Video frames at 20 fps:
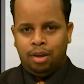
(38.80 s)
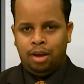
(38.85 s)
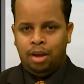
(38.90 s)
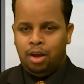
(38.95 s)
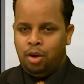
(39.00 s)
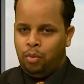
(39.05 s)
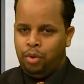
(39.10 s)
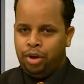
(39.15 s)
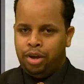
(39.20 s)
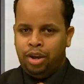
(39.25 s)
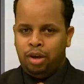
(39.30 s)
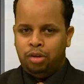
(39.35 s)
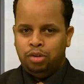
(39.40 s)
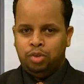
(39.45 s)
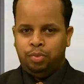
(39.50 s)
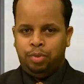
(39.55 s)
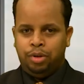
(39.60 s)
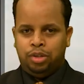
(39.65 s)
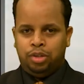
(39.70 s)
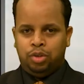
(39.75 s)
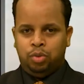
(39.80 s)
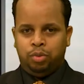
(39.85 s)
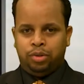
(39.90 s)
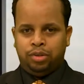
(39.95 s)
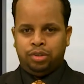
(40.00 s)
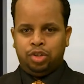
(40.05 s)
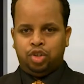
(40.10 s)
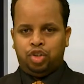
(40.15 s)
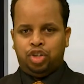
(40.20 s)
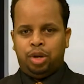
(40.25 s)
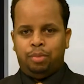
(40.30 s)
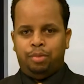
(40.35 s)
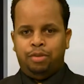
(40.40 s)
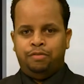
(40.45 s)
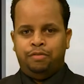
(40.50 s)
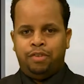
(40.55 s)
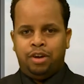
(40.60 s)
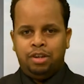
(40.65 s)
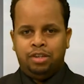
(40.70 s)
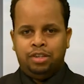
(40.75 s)
We can now speak to Wilson Chebet
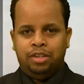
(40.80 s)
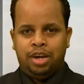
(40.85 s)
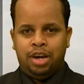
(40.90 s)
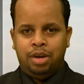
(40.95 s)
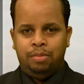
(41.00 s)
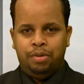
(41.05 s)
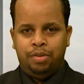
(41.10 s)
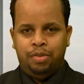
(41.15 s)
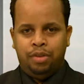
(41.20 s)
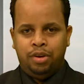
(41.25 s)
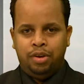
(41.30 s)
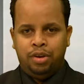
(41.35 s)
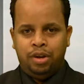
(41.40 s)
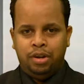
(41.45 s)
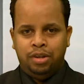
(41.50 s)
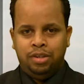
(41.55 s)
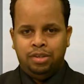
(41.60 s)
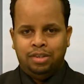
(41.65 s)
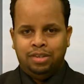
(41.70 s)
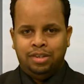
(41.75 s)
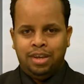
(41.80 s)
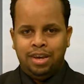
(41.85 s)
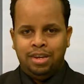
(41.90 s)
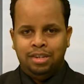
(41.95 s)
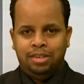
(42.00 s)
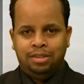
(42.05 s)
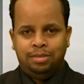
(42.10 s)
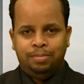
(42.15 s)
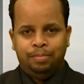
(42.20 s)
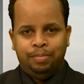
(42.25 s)
via Skype in the United States.